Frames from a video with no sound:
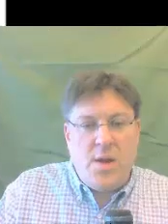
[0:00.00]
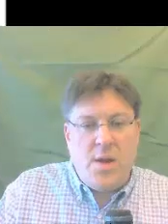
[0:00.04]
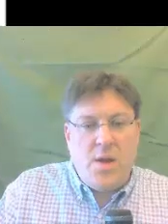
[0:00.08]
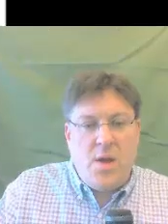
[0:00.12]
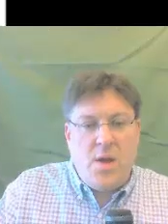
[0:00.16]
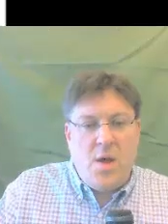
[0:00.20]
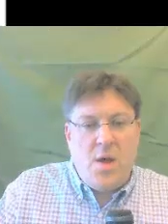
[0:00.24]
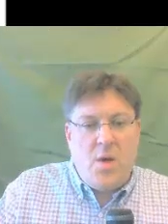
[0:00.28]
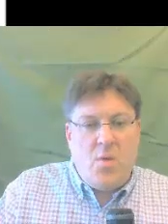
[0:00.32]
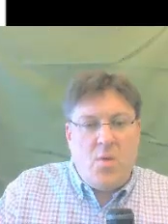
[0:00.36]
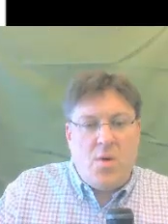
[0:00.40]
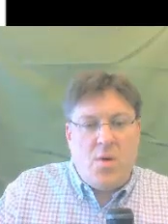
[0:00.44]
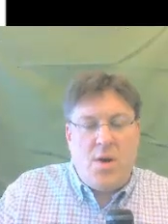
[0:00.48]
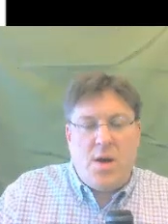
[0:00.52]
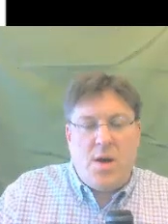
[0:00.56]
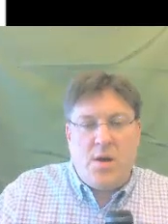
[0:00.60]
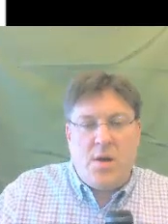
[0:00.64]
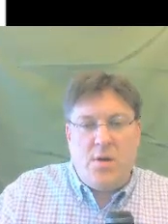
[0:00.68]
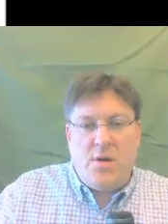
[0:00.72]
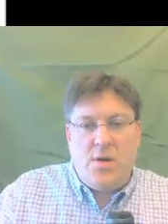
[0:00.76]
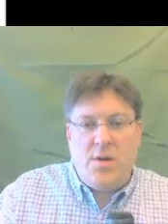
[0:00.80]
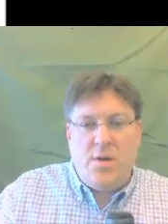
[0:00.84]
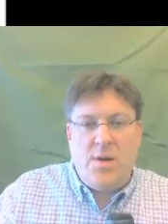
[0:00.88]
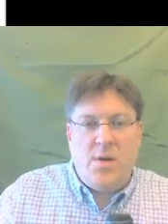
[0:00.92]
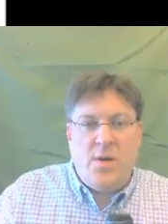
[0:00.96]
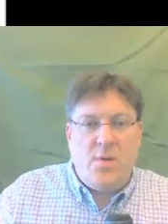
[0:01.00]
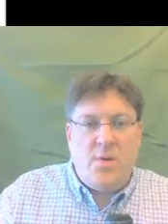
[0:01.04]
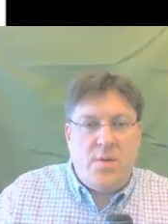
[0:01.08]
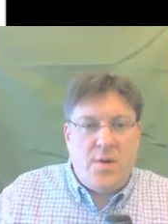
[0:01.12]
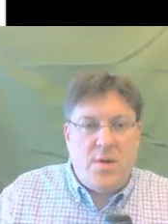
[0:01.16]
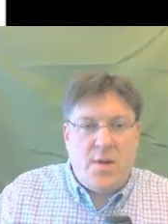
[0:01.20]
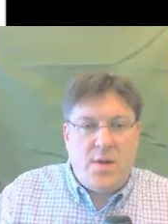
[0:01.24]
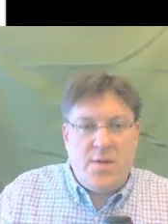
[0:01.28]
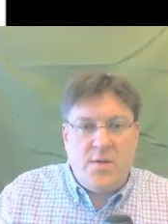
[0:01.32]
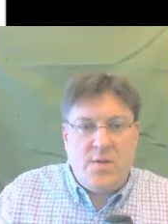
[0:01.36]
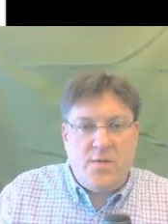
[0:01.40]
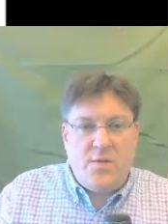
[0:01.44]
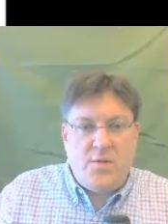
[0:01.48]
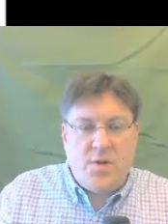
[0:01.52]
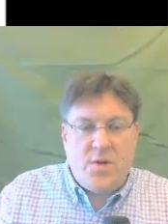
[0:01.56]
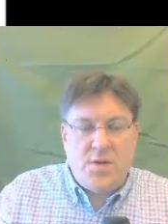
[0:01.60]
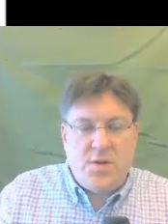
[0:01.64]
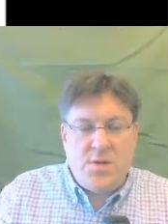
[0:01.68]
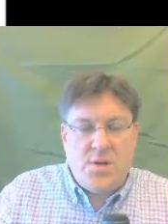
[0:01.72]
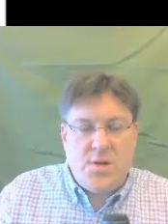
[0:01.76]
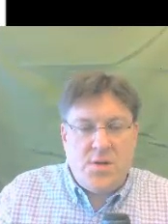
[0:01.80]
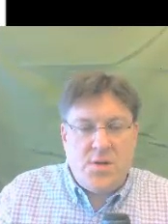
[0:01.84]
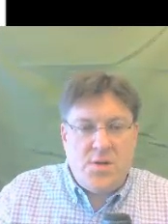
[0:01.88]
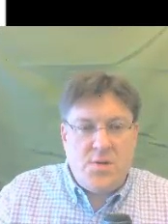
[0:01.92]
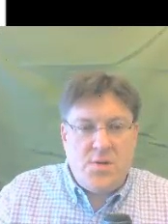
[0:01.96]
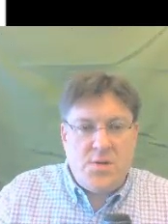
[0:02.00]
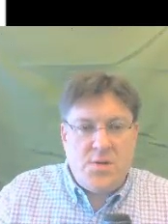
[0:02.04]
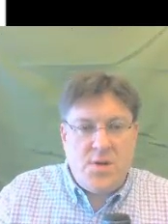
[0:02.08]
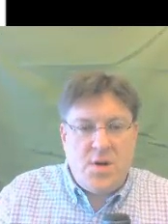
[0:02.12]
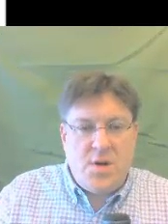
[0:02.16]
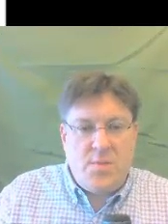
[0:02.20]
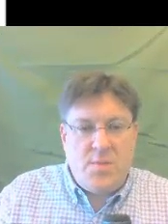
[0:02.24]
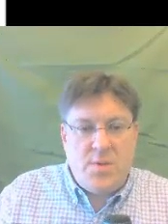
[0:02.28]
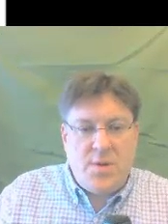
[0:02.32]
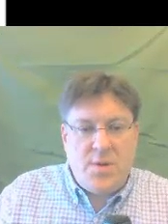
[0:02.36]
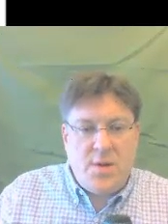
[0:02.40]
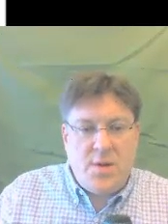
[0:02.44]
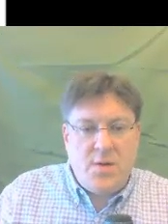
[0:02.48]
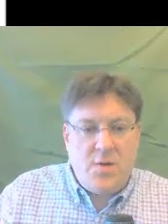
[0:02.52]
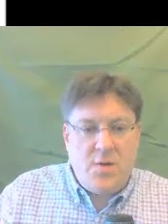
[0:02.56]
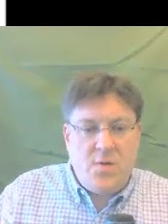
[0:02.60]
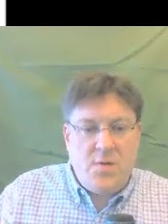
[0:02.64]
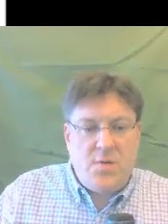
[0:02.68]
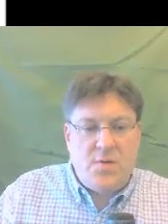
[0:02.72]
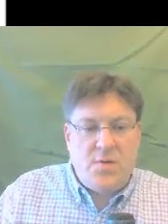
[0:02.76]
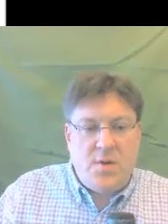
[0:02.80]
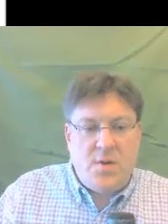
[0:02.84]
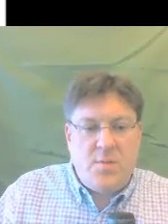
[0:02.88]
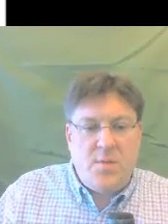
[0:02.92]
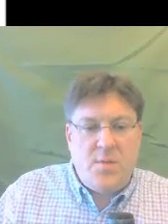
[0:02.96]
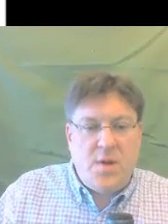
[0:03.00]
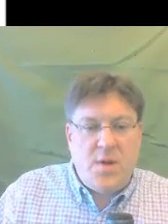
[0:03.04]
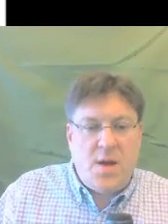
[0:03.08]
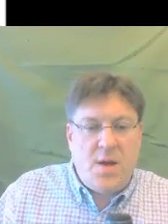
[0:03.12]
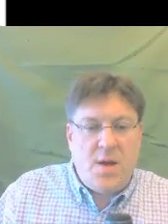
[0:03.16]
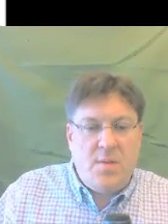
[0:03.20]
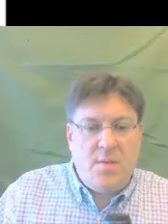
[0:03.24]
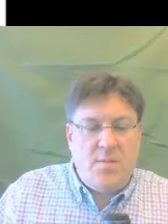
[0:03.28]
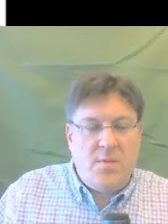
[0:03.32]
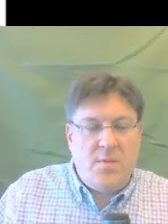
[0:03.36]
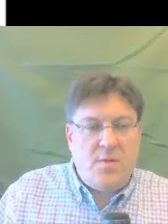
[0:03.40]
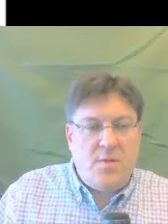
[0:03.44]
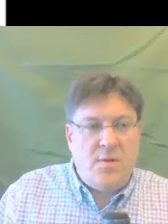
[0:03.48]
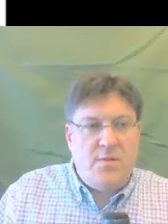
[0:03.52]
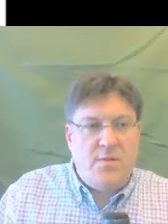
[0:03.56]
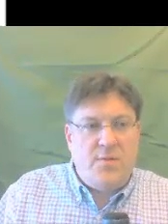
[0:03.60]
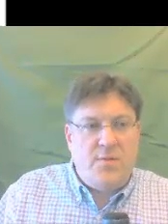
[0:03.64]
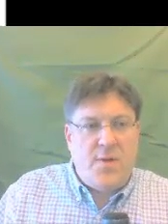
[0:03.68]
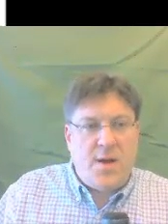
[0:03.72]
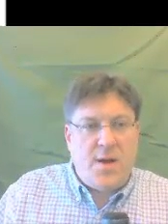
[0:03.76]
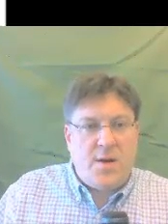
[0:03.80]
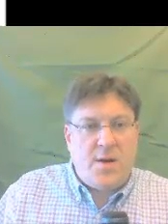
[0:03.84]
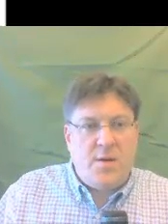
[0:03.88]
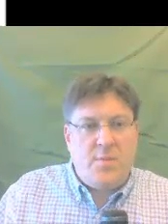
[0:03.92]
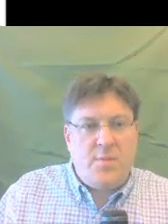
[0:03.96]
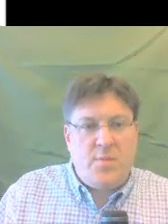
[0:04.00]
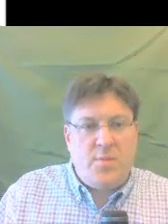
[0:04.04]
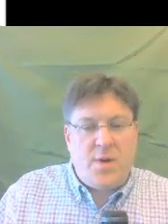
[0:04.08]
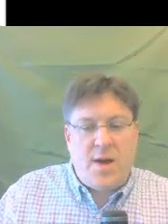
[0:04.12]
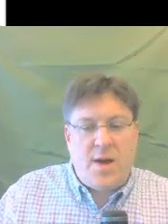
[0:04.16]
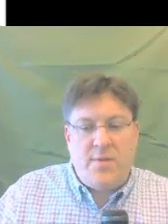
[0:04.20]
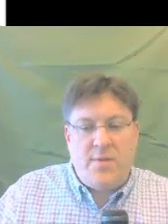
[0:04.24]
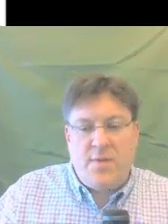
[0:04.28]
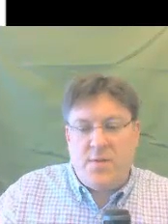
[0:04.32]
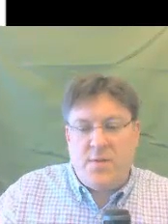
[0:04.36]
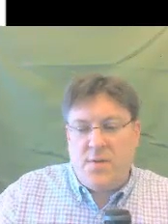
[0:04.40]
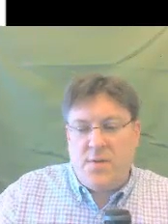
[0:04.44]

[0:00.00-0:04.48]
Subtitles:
We're not going to deal with all these trust issues here, but they do sometimes affect privacy.